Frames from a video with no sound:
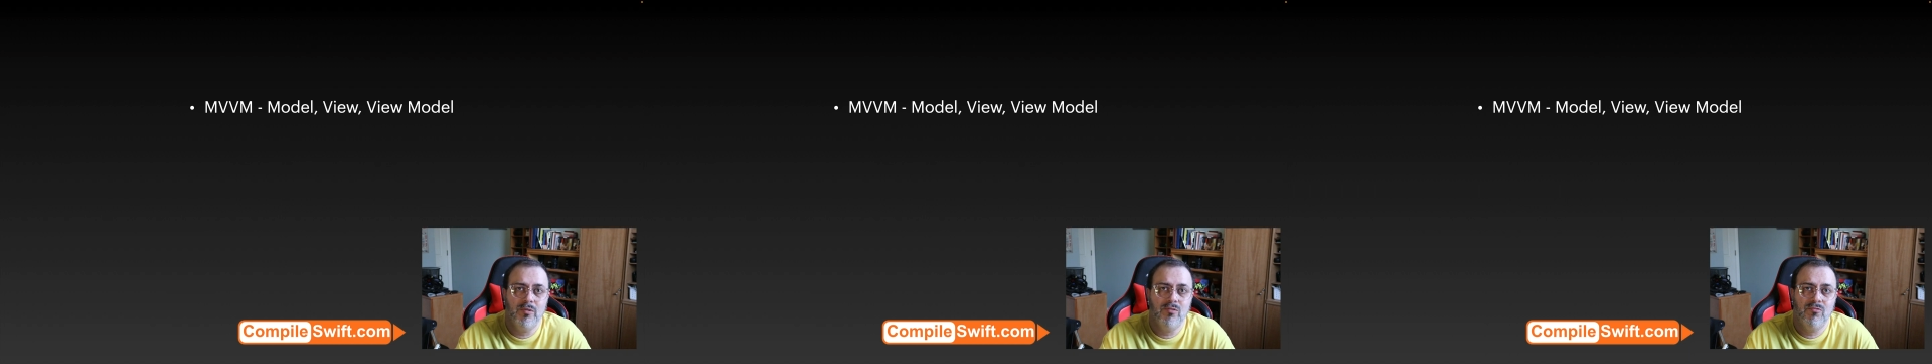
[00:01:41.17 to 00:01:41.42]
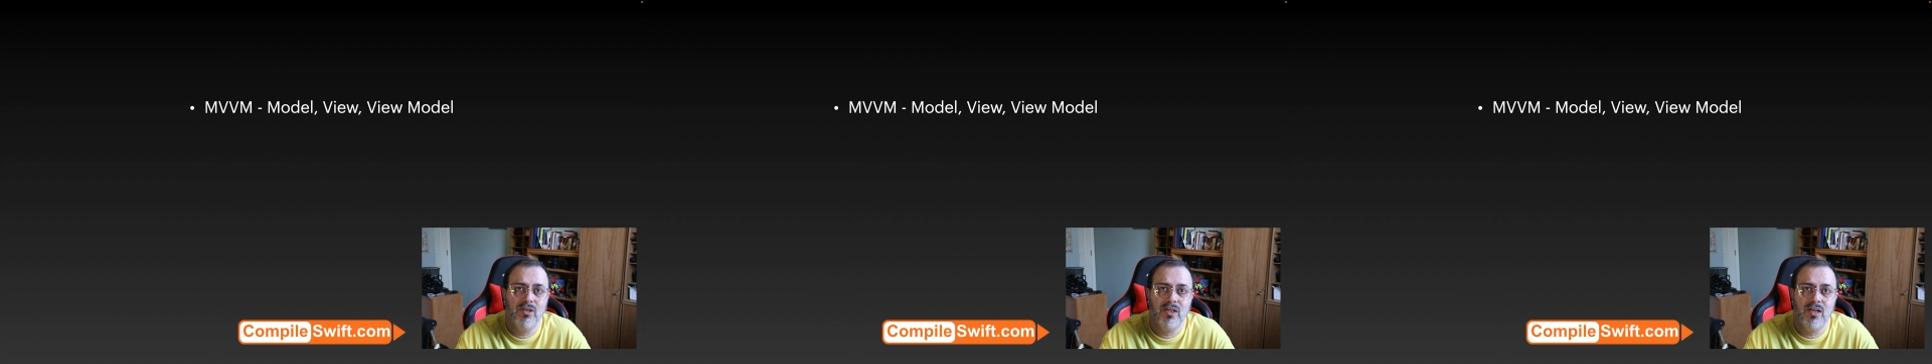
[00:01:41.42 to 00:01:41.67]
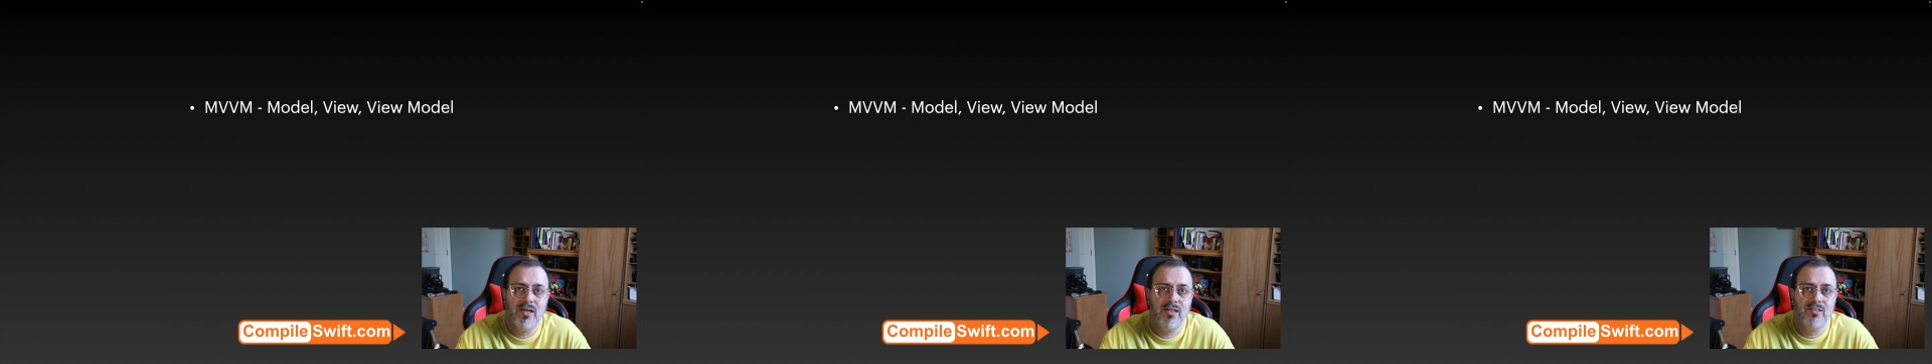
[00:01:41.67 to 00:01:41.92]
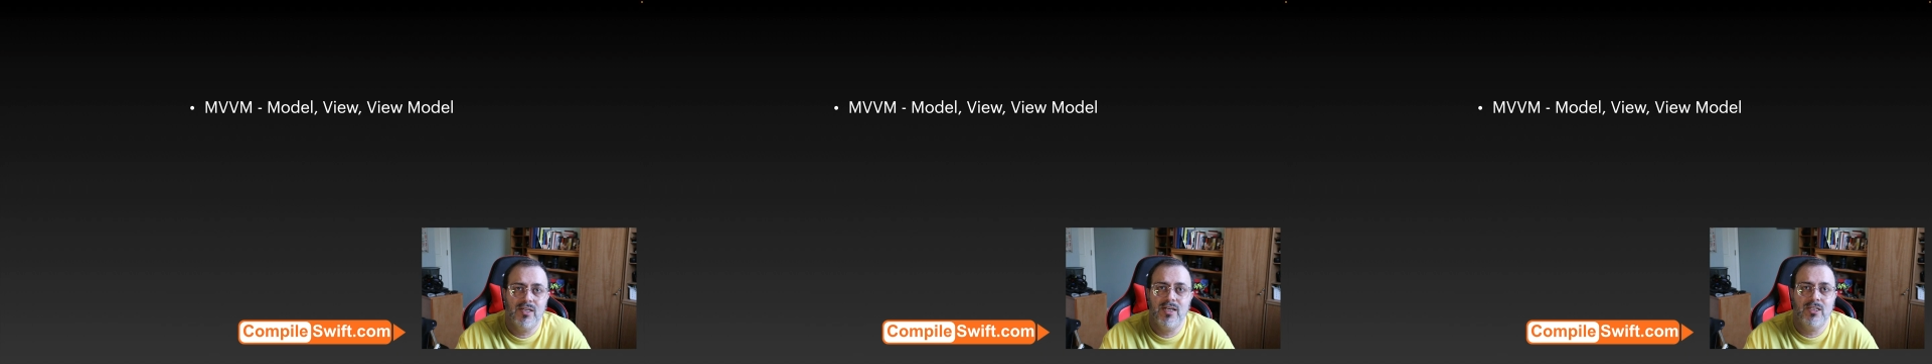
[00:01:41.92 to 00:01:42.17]
and
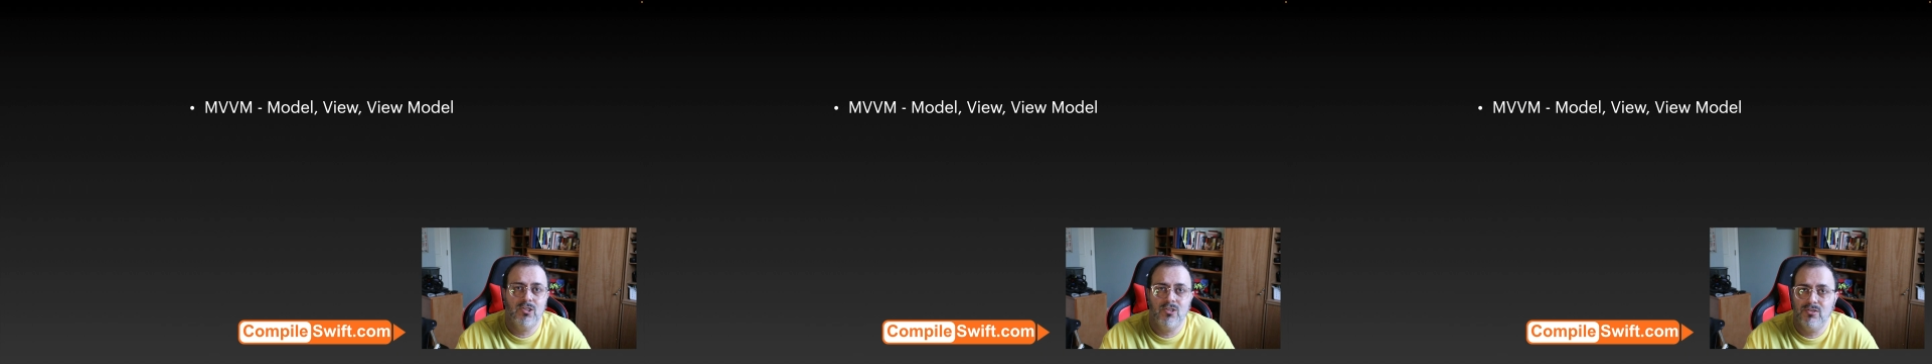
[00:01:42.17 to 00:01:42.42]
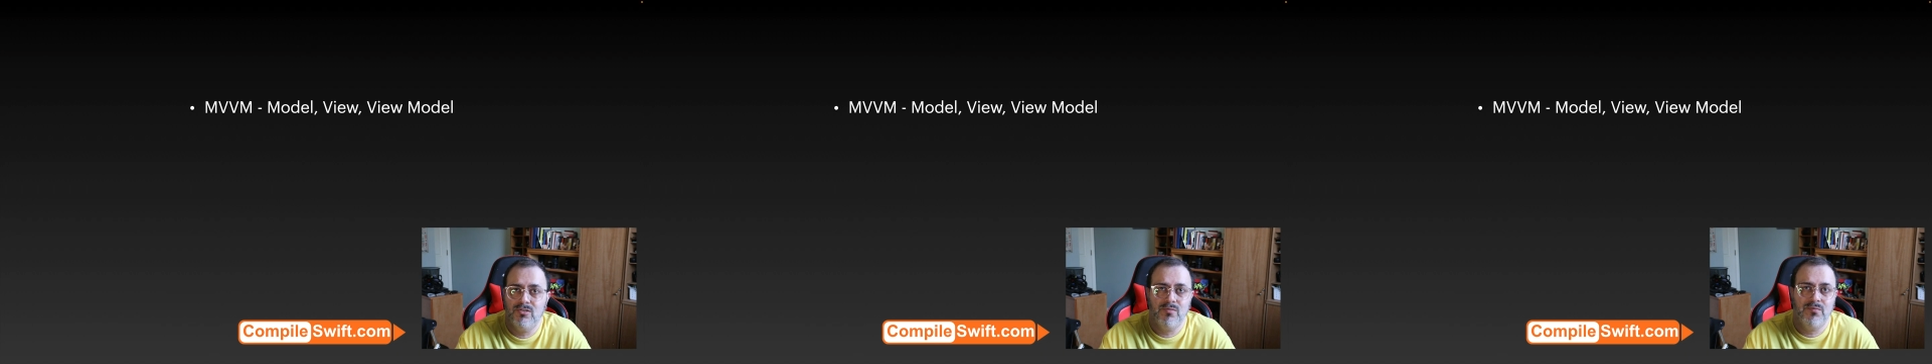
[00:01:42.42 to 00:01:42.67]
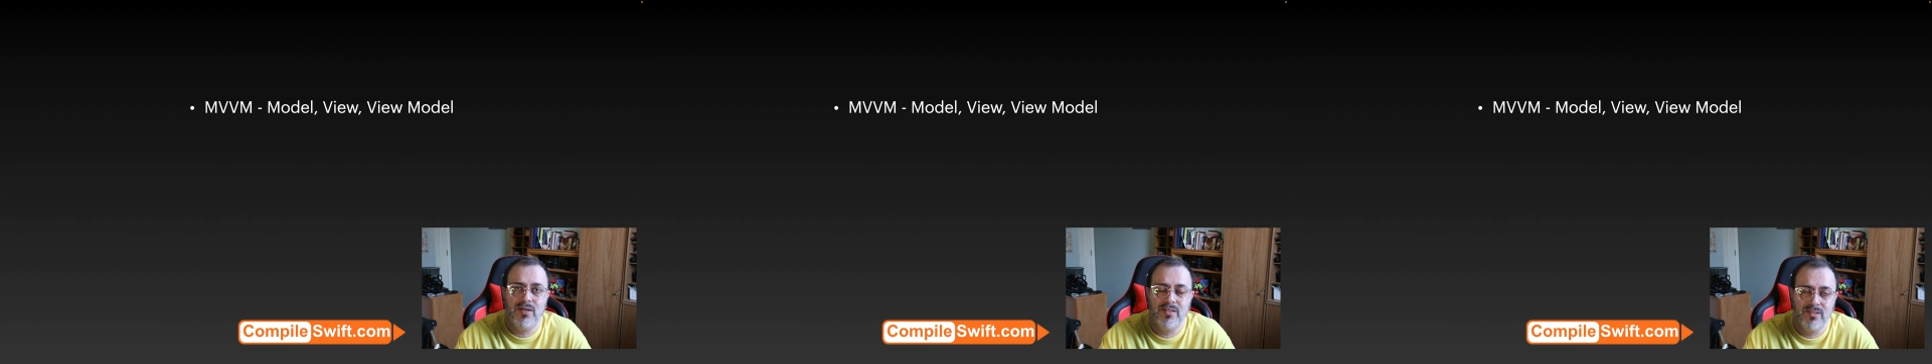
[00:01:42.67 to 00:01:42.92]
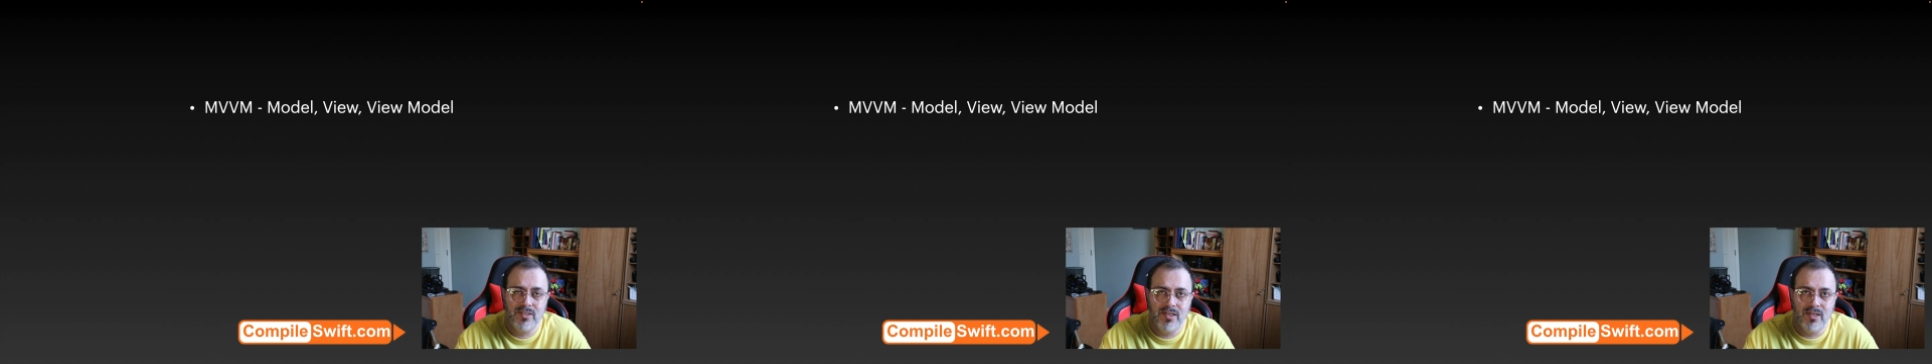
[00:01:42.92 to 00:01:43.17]
realize it's just a
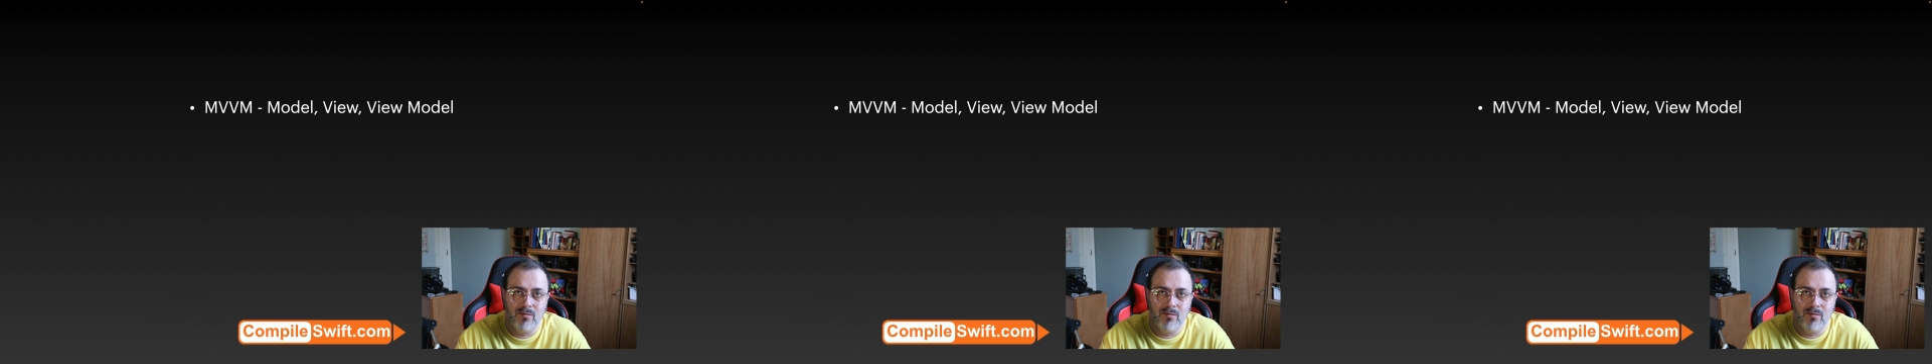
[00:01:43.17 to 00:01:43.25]
fancy name.